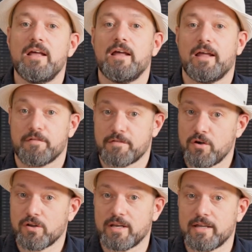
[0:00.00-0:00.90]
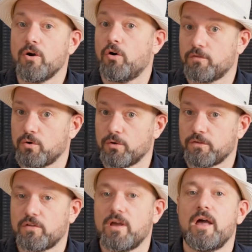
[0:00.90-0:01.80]
And thirdly, of
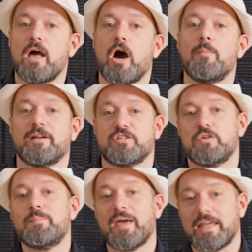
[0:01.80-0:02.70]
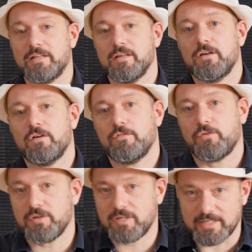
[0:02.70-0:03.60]
course, how much you paid for
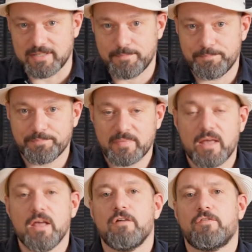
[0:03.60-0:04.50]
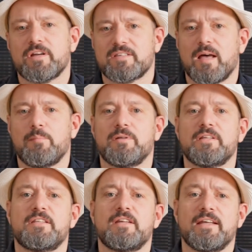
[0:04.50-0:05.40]
your kit. For example,
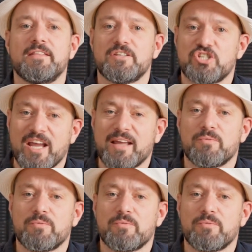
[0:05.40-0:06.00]
in the Czech